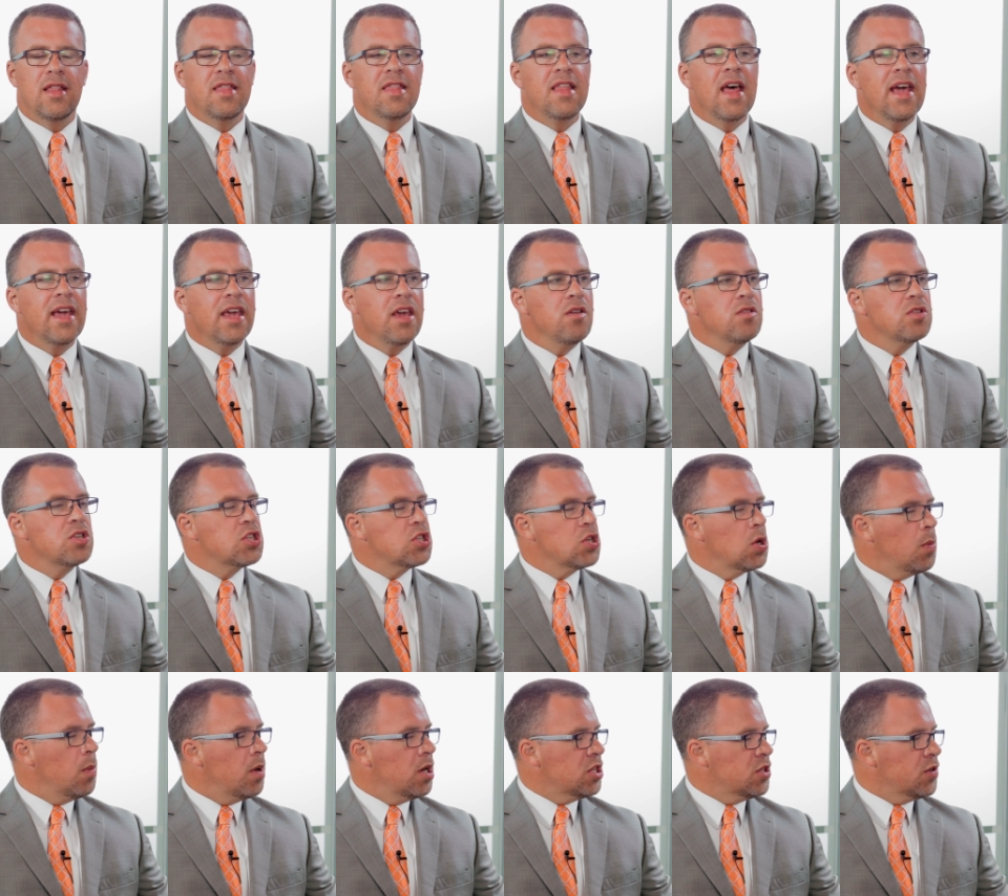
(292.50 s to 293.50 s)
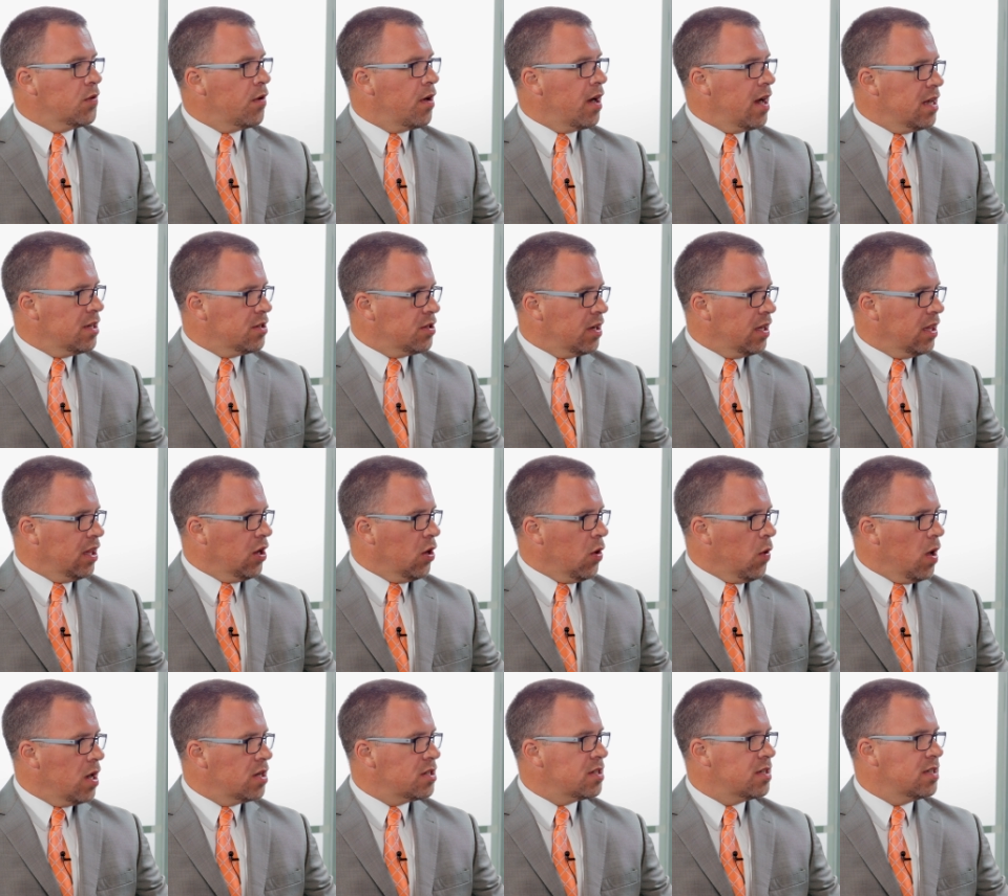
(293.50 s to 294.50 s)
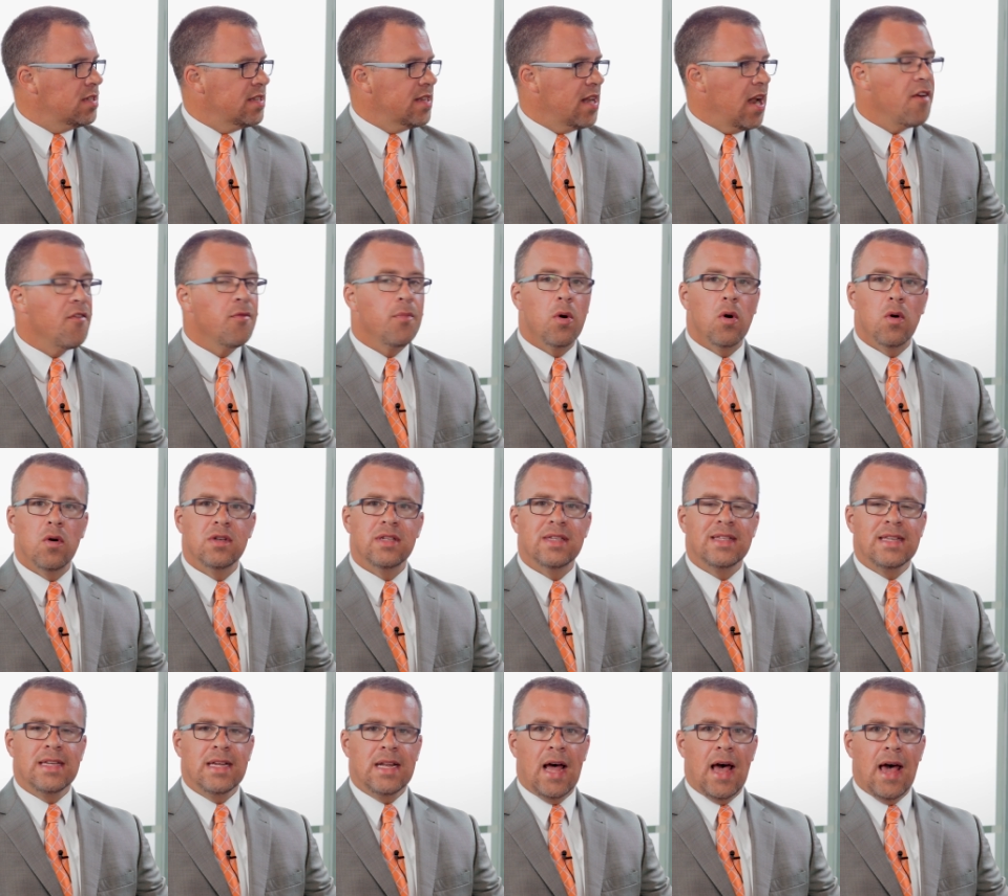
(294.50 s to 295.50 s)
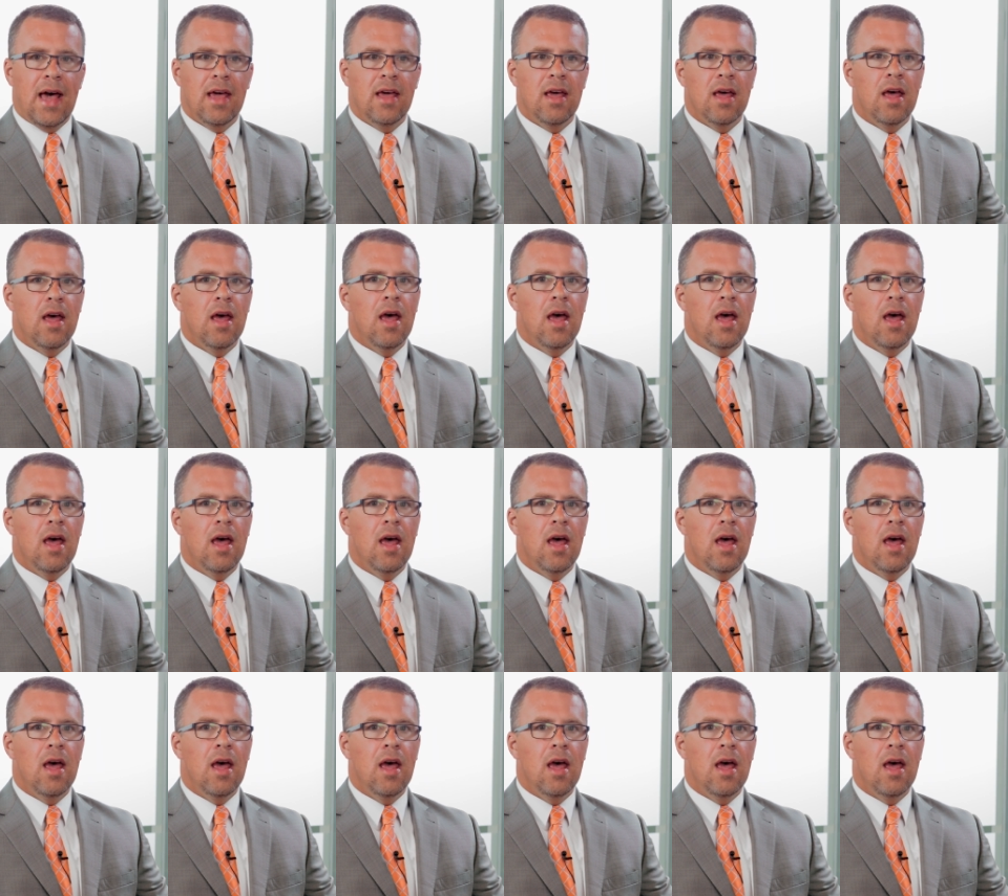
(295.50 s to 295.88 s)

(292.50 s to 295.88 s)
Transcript: Thank you so much for answering the questions that I've posed today.